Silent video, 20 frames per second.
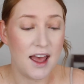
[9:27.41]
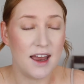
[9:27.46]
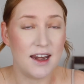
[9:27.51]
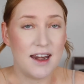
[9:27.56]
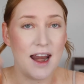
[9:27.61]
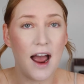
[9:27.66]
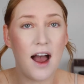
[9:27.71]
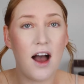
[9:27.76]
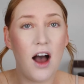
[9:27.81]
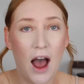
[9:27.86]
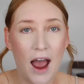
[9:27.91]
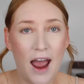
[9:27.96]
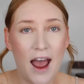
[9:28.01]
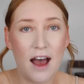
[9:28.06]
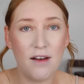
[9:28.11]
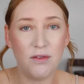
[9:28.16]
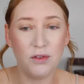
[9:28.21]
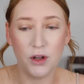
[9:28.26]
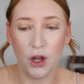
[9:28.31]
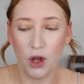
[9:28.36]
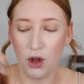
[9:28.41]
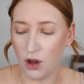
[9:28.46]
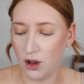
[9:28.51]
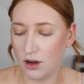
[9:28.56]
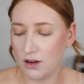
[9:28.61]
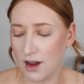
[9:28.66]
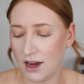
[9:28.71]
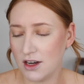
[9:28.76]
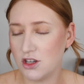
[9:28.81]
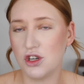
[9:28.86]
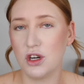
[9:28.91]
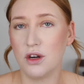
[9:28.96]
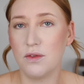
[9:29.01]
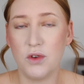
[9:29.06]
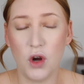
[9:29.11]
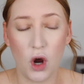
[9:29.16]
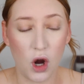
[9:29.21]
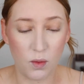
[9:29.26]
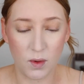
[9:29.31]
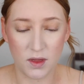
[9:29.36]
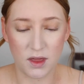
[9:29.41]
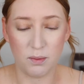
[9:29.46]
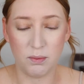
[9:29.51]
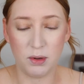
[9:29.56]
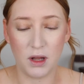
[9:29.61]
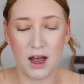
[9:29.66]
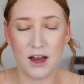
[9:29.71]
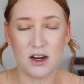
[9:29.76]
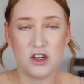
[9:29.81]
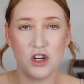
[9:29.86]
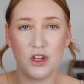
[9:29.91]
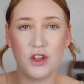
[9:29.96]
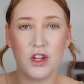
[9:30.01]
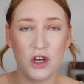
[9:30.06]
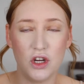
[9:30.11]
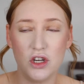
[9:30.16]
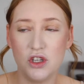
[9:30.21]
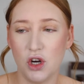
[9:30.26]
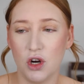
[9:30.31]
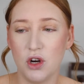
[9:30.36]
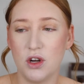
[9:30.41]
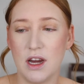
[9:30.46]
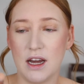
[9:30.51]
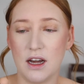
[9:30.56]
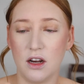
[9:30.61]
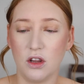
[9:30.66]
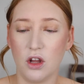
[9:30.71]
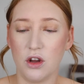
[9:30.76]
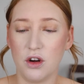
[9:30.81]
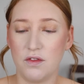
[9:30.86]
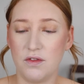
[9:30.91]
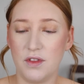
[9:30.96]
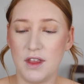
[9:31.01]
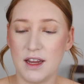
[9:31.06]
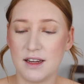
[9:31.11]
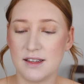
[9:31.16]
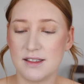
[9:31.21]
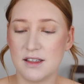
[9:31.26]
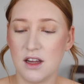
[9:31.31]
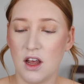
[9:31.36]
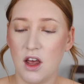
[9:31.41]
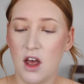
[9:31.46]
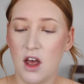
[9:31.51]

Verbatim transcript: Now I have learned, I should have known with the blush, that you don't need a lot of this.